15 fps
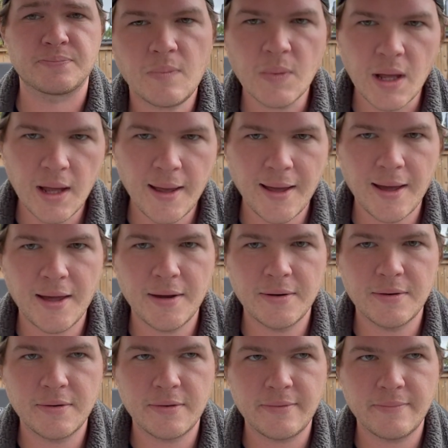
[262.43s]

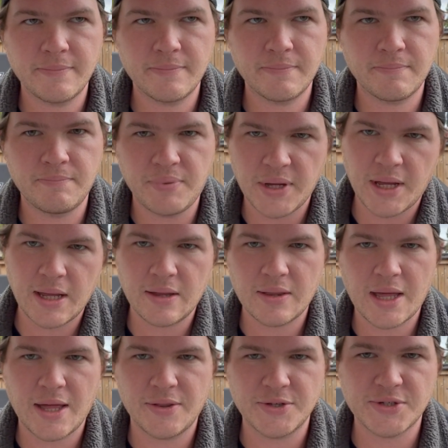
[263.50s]
And being
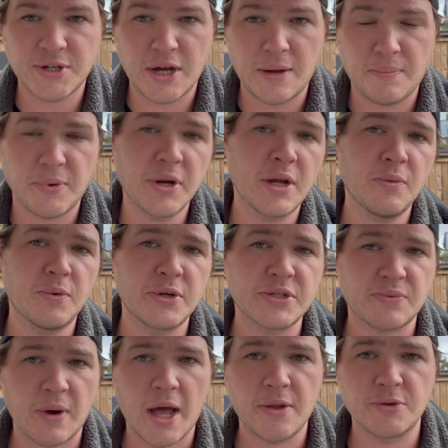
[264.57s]
that this company
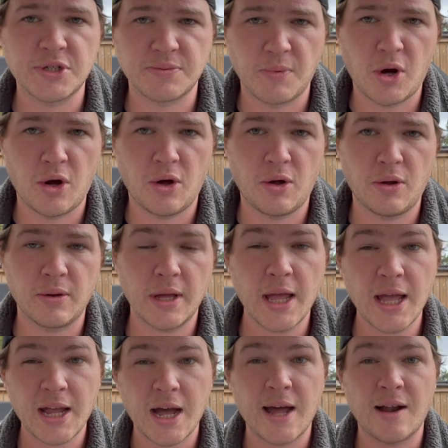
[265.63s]
was rather small,
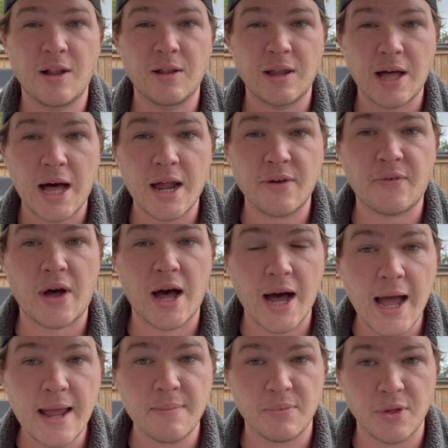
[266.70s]
it got a lot of
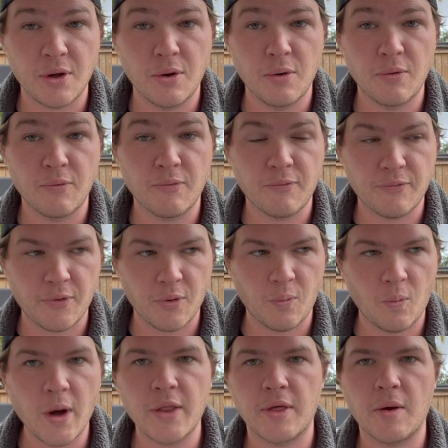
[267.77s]
hype though for
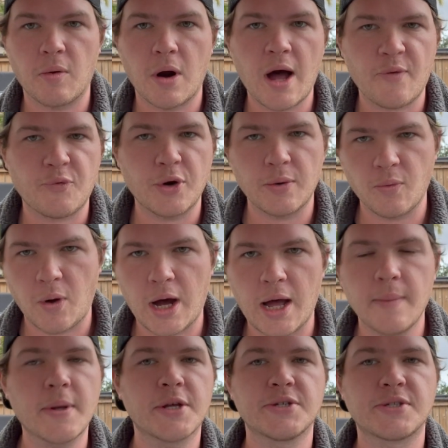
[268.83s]
what they were offering.
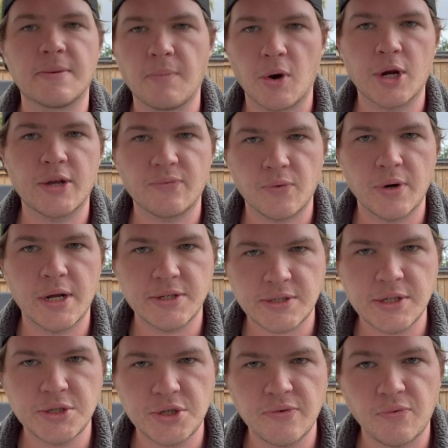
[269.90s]
Why? Because the market for an
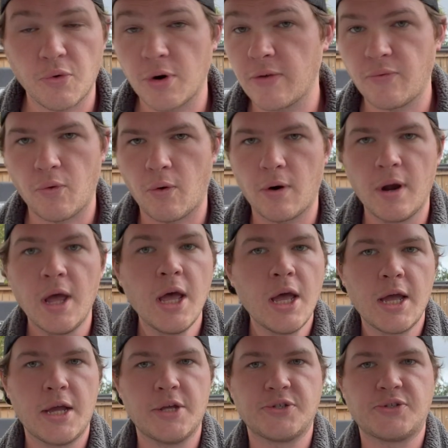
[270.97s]
STG-44
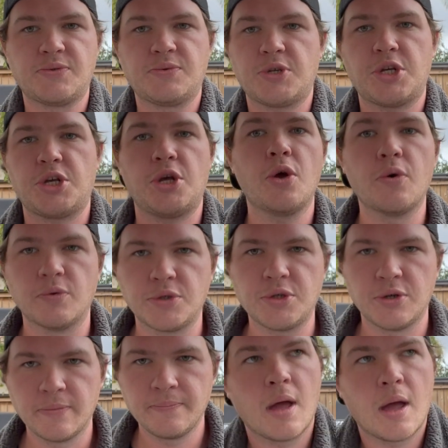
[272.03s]
is
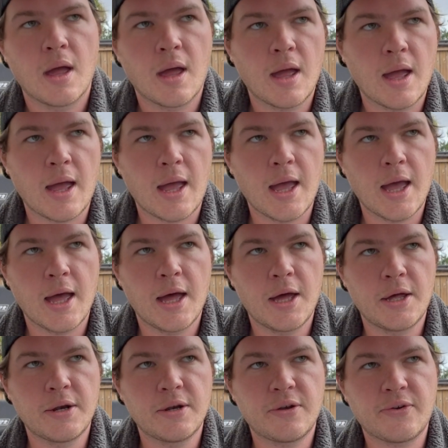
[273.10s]
huge.
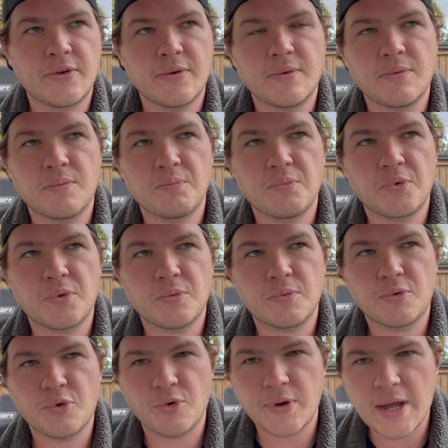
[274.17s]
And
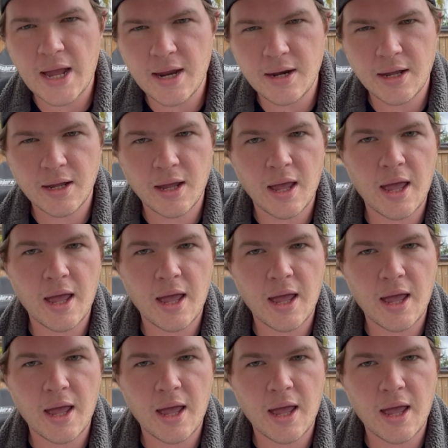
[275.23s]
creating